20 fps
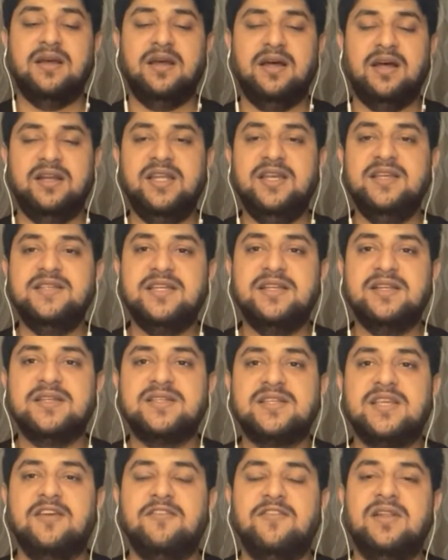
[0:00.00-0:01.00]

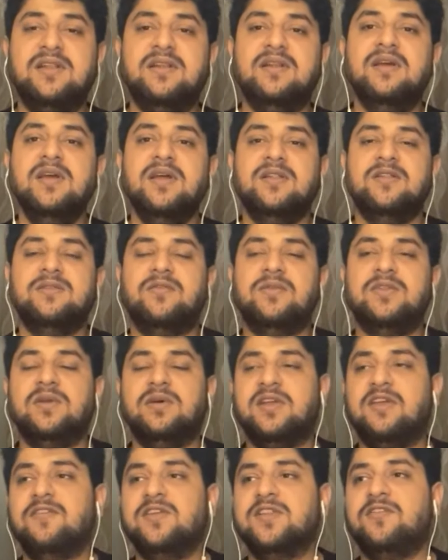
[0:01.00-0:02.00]
uneasiness given
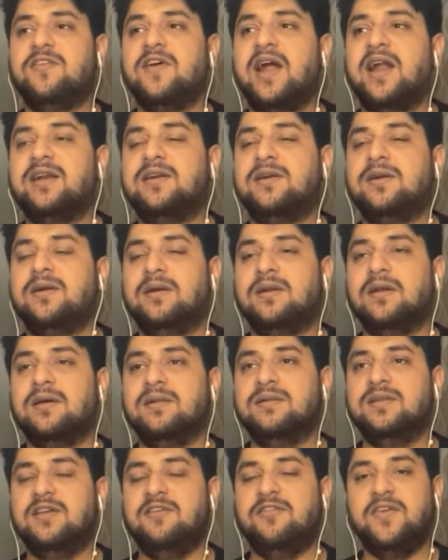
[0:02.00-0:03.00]
the fact
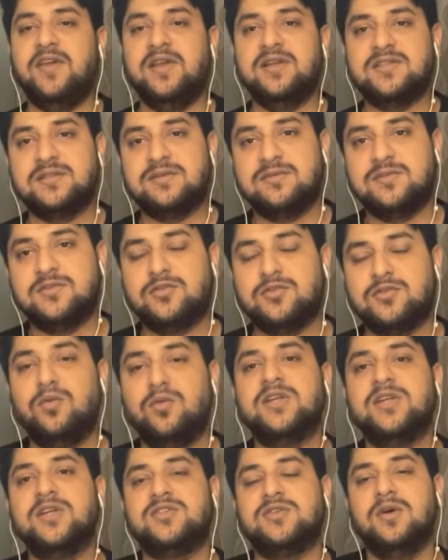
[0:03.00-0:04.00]
they faced so
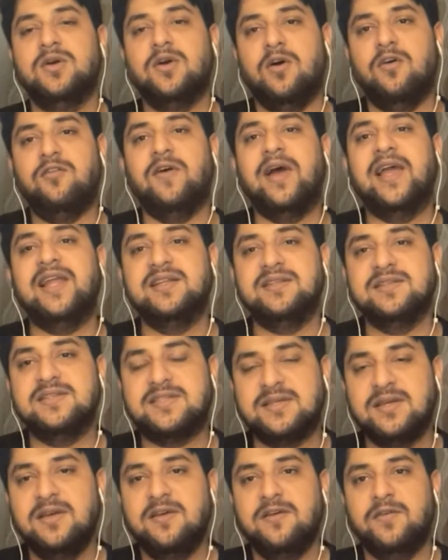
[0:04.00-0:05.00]
much of
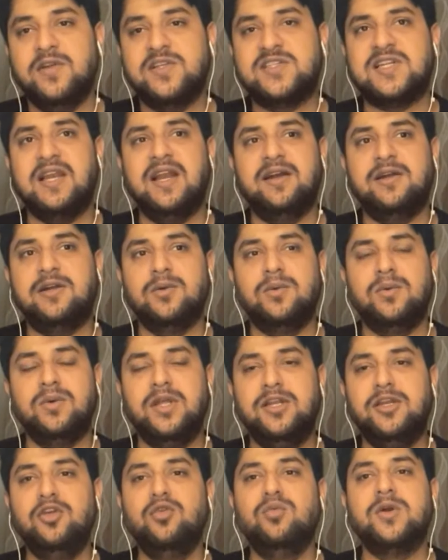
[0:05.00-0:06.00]
violence which led to
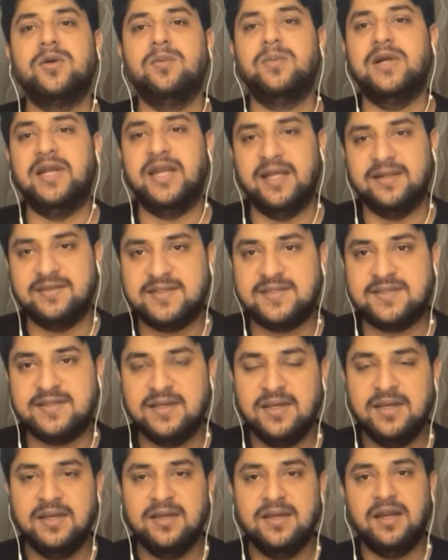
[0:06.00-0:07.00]
innumerable
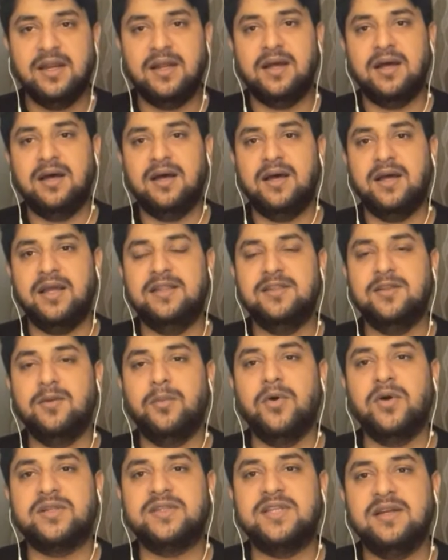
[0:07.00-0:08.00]
deaths. In the
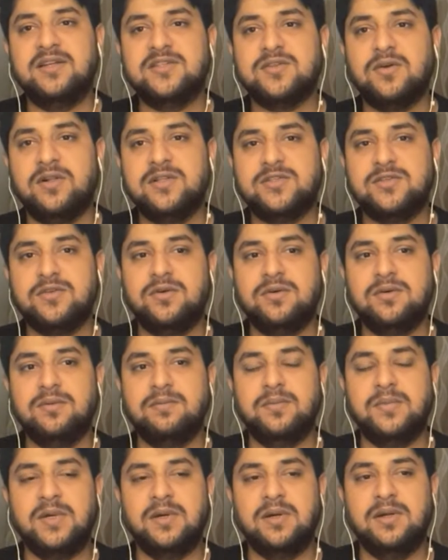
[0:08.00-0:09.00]
book, there is also
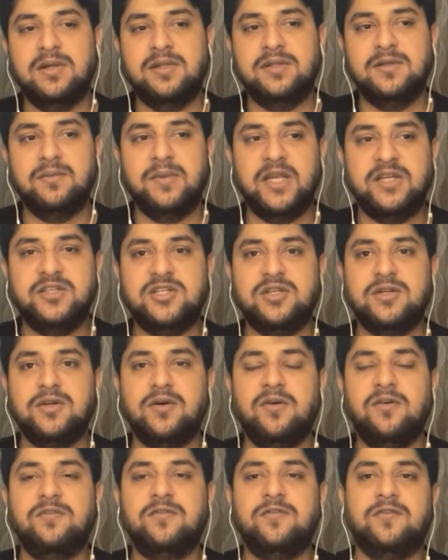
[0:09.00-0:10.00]
the mention
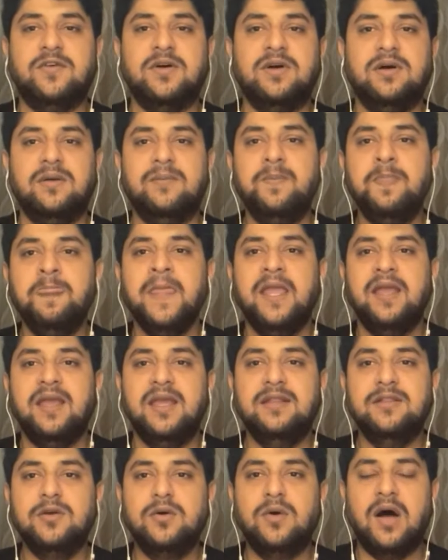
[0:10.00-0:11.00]
of
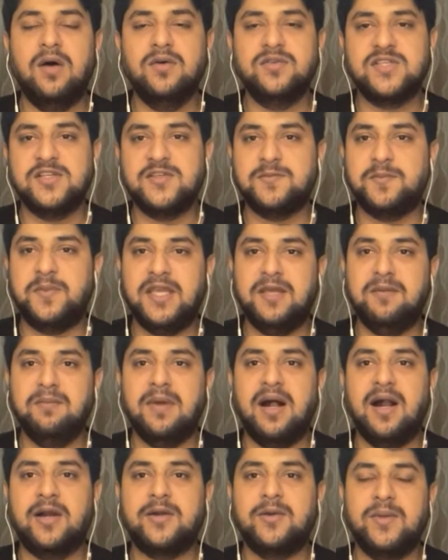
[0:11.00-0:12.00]
Hindu houses being
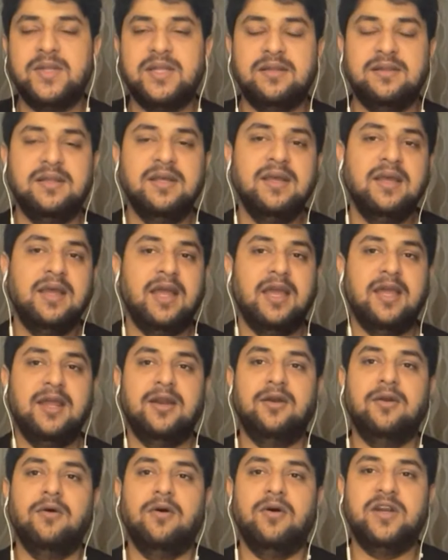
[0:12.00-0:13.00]
marked with
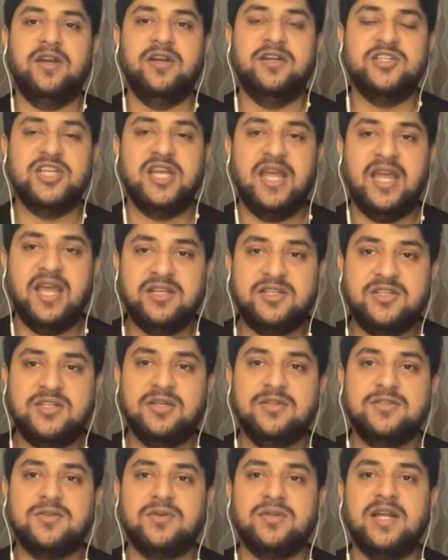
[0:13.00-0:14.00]
an orange
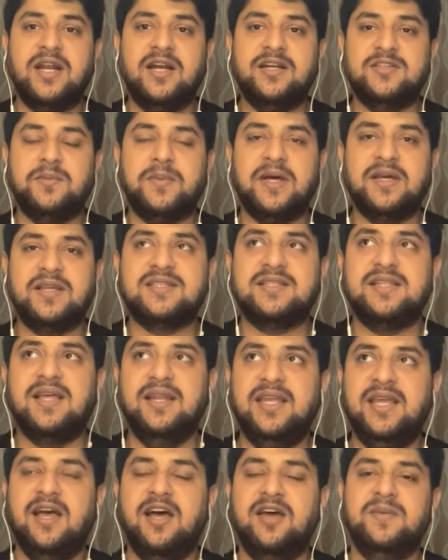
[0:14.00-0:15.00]
H so that the
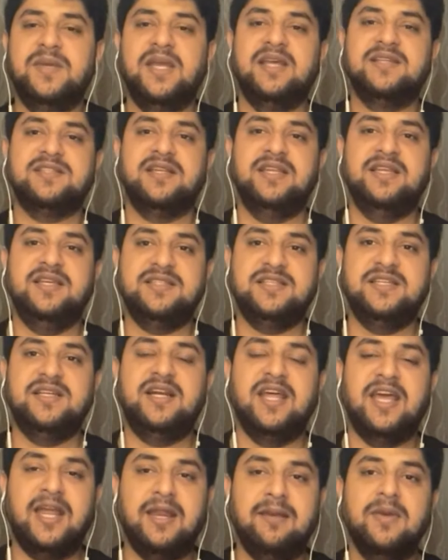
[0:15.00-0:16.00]
Pakistani army has an easy
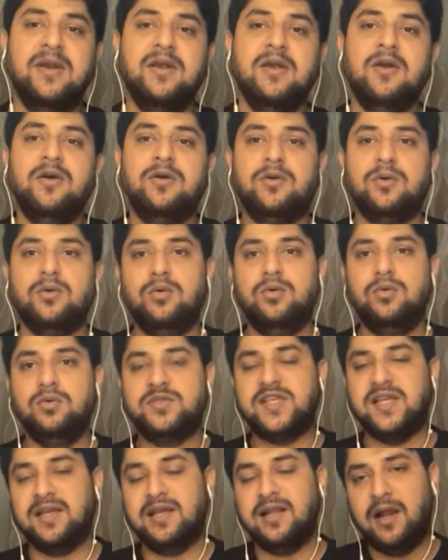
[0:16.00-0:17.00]
time to
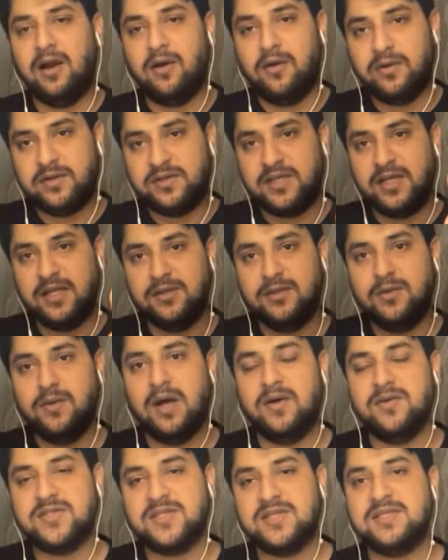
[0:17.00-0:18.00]
single out the Hindu
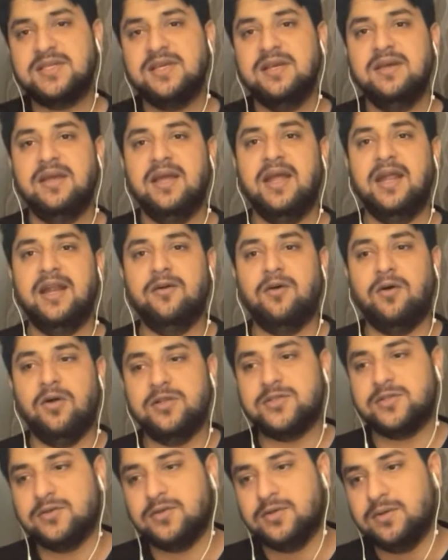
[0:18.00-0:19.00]
houses, and
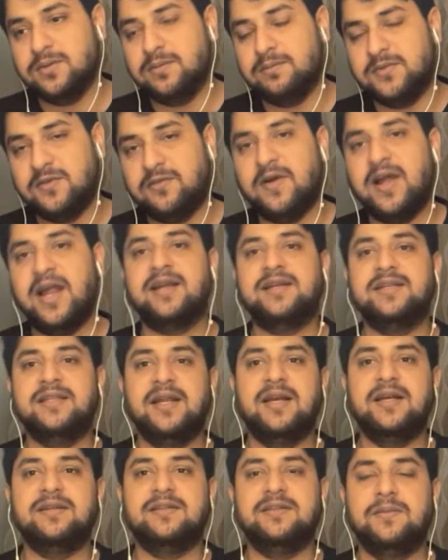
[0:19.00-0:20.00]
also the fact
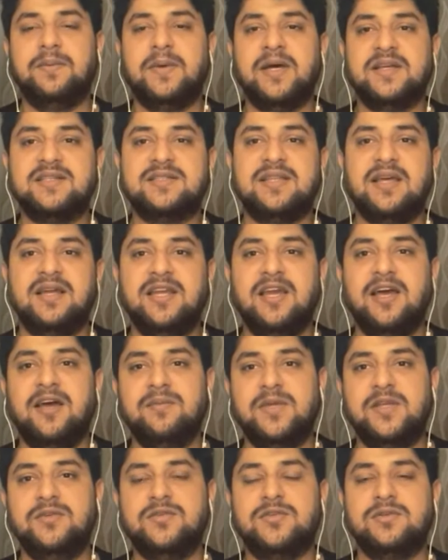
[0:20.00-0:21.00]
that the Pakistani
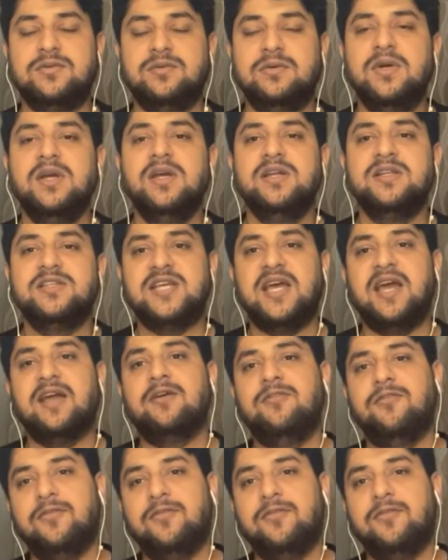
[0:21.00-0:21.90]
army used to check